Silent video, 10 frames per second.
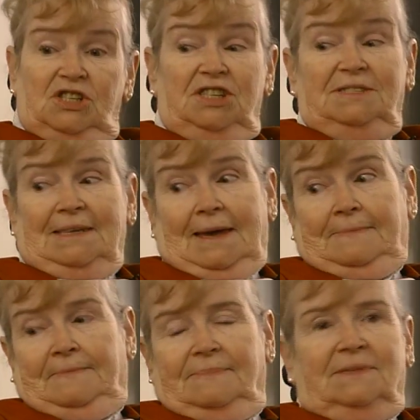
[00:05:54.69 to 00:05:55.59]
She'd say
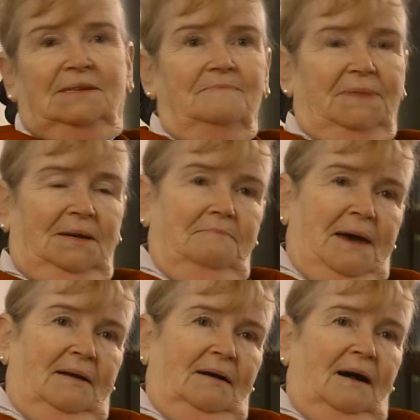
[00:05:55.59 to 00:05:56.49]
something
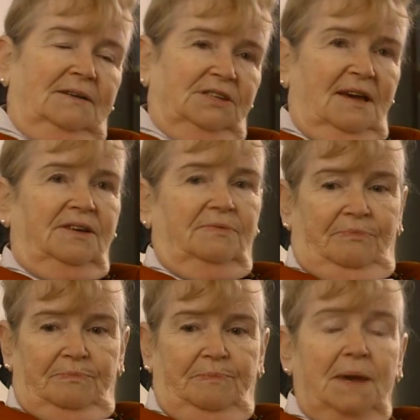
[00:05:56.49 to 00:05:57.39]
about us, like
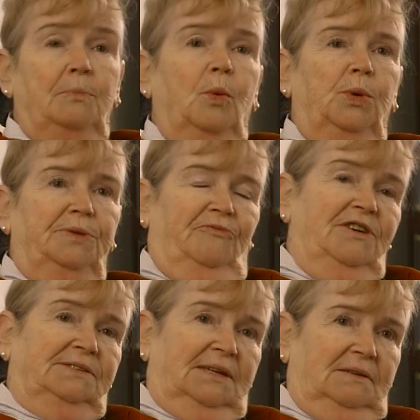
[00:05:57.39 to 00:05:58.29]
people would
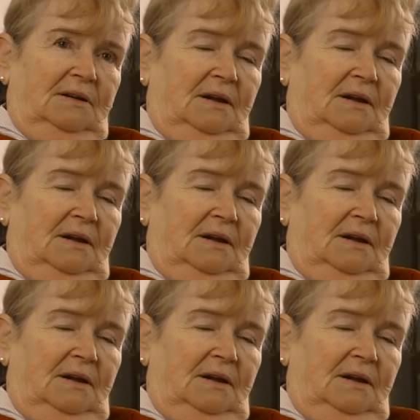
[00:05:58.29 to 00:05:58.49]
visit.